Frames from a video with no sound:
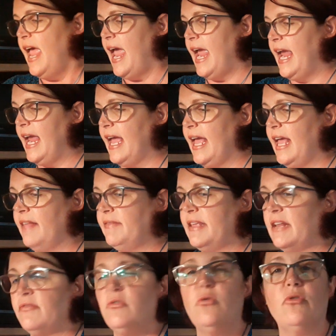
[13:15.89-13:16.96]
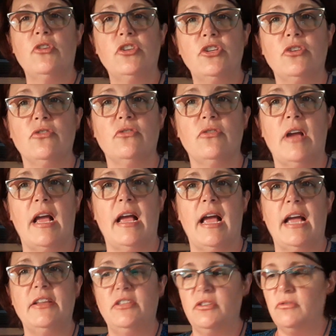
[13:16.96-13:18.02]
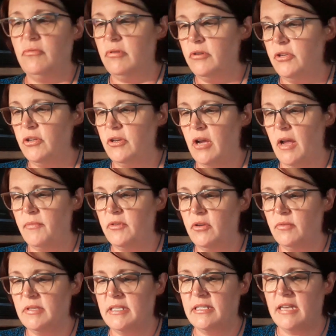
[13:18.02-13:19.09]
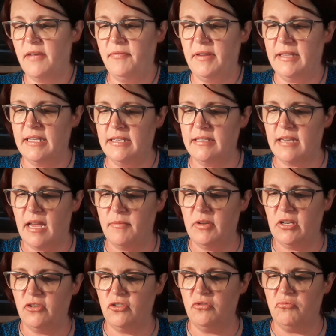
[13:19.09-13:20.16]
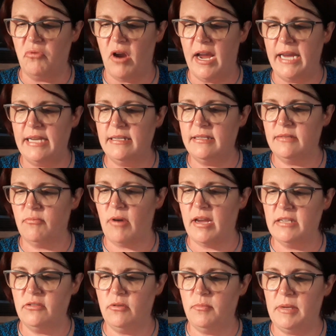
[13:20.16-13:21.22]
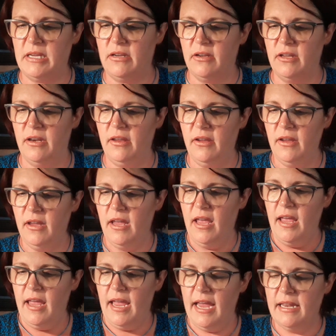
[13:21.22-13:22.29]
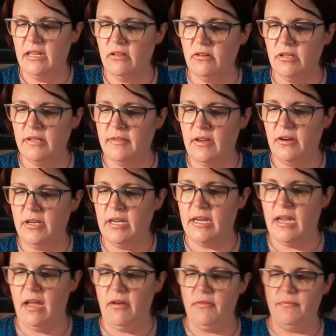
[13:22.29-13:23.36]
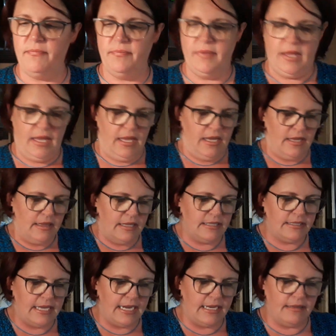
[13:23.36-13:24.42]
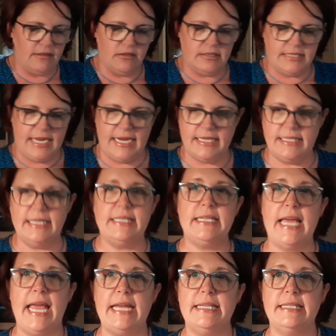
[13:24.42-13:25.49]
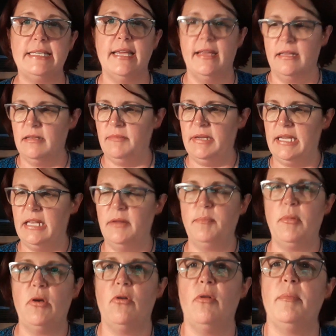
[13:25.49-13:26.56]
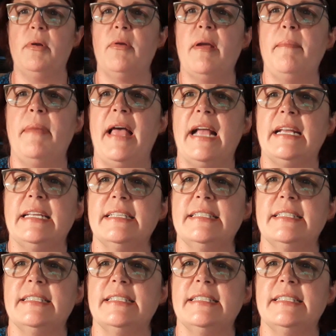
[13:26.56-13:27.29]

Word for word: And then of course your, I, I do, you, I'm doing stuffing this time. You could do rice. Rice would be good. And there you go. Let's take a little tasty taste. Let me get a bowl. I'll be right back.